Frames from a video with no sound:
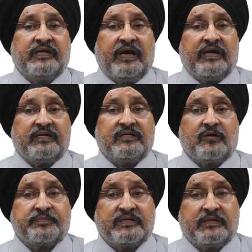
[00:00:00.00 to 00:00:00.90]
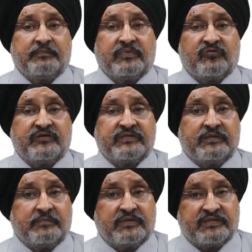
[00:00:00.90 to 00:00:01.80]
And in question
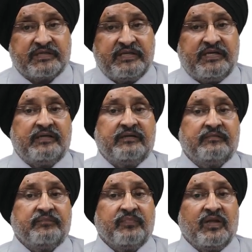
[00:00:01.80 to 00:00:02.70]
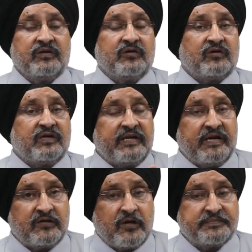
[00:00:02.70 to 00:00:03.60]
number 3, your
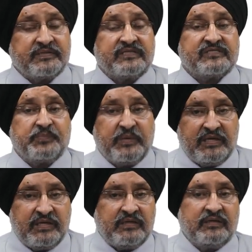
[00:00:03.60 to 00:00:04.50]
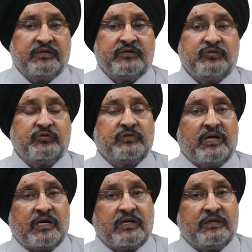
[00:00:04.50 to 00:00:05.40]
correct option is B. You
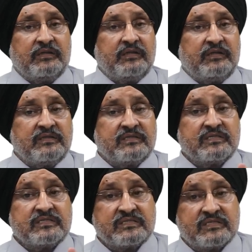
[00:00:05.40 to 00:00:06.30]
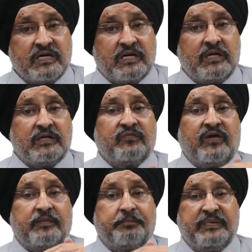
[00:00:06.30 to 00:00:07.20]
darken the circle
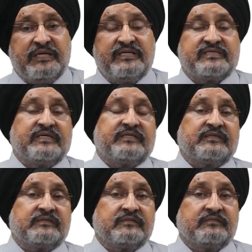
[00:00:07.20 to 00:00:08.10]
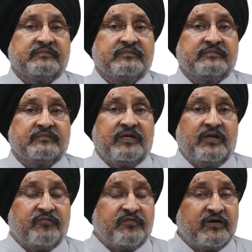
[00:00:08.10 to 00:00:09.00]
where B is written
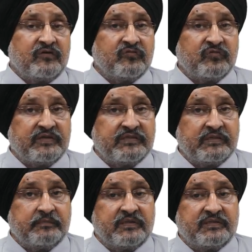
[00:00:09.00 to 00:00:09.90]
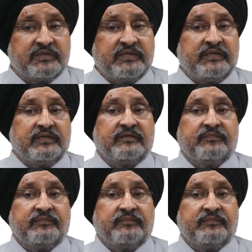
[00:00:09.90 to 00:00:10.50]
in front of question number 3.